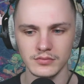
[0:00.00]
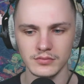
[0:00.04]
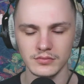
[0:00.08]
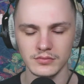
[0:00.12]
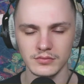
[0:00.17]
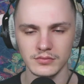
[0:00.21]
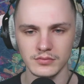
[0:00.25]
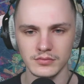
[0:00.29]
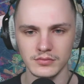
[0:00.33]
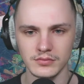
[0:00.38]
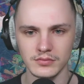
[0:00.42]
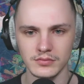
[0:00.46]

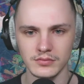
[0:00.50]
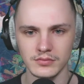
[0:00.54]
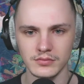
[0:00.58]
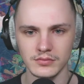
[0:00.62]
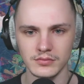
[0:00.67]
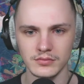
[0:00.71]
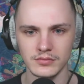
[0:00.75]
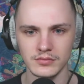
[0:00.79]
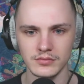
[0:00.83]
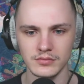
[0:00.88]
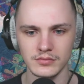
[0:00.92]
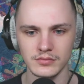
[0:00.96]

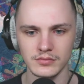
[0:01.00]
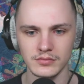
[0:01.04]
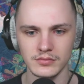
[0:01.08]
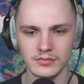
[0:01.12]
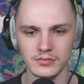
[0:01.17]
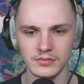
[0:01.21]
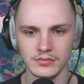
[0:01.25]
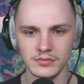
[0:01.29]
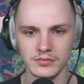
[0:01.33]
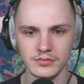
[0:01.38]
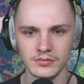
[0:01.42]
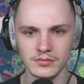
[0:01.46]

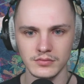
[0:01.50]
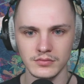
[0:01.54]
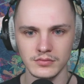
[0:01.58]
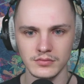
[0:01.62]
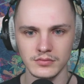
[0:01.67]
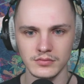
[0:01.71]
(no one is talking)